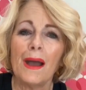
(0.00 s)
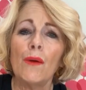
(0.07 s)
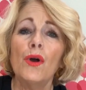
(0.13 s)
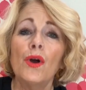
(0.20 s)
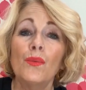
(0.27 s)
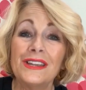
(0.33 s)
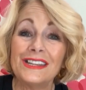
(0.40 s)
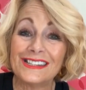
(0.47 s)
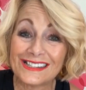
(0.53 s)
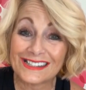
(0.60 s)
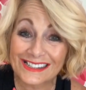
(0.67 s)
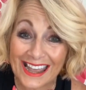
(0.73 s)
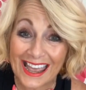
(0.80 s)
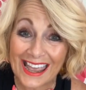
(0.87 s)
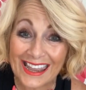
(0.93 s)
by what we
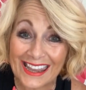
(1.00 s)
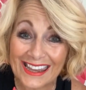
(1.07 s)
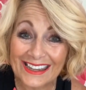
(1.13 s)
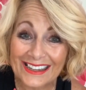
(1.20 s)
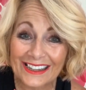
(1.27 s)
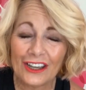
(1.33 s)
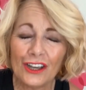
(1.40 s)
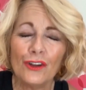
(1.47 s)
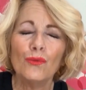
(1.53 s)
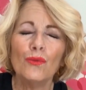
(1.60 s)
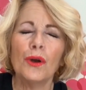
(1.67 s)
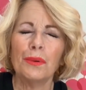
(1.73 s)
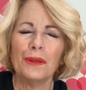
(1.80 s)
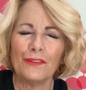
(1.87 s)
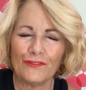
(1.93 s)
say,
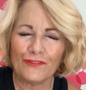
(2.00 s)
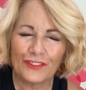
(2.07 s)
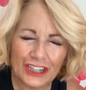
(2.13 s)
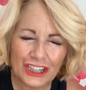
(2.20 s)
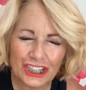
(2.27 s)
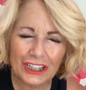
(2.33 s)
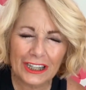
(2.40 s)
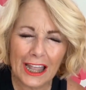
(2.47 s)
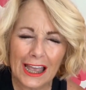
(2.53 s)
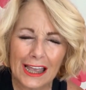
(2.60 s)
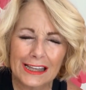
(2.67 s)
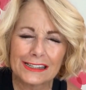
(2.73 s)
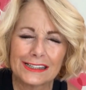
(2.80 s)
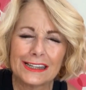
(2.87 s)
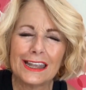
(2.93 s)
what we
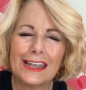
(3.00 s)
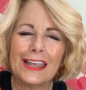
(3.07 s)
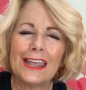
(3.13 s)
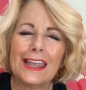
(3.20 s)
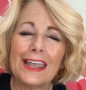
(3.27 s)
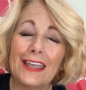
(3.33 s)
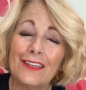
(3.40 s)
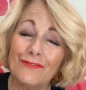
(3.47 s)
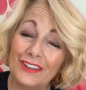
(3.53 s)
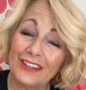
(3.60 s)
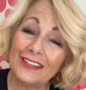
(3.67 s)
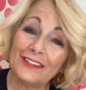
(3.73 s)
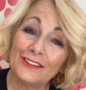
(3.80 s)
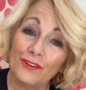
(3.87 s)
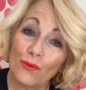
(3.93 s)
visualize, and
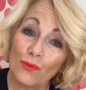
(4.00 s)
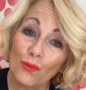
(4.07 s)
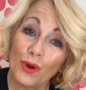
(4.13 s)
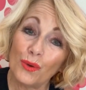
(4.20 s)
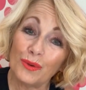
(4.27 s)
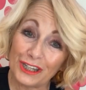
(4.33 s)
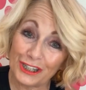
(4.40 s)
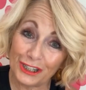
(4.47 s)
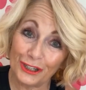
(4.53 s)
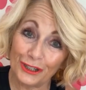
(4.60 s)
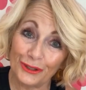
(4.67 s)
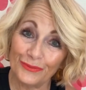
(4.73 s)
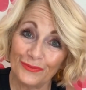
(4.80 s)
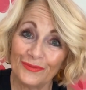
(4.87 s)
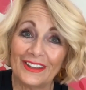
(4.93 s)
then what we
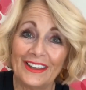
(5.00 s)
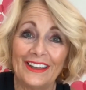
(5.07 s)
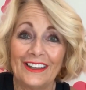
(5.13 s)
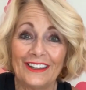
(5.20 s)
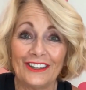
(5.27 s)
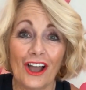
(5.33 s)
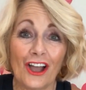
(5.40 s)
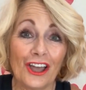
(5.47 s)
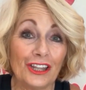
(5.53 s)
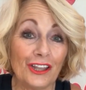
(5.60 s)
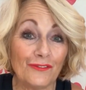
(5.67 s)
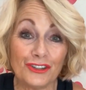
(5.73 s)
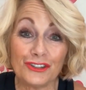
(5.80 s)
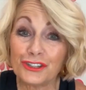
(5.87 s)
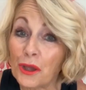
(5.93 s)
do. Y'all, I
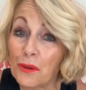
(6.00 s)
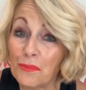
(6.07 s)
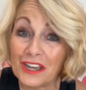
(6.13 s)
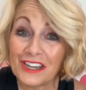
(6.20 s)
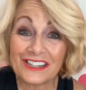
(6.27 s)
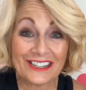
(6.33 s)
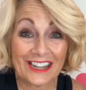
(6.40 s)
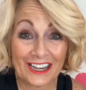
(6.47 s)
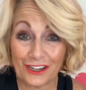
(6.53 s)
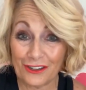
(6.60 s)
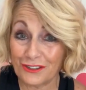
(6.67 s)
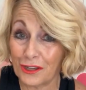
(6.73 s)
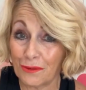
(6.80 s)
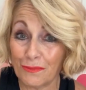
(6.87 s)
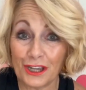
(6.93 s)
love you so much.
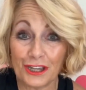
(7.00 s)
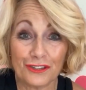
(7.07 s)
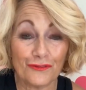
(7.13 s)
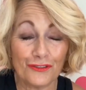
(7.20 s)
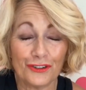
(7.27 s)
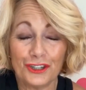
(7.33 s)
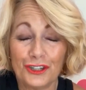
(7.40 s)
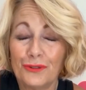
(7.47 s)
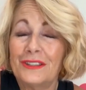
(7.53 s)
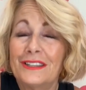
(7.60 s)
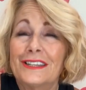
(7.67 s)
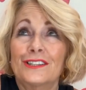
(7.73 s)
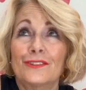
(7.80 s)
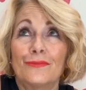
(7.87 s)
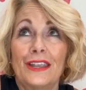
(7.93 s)
Thank you so much for doing
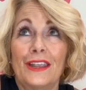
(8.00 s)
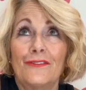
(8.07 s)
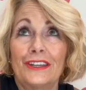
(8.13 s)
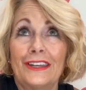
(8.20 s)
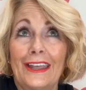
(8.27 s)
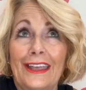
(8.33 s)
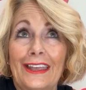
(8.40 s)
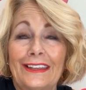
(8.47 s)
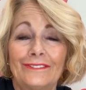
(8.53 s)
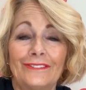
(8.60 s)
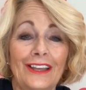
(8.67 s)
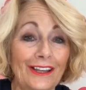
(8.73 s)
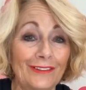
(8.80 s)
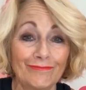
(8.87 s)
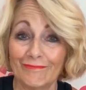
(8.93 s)
this to me every day.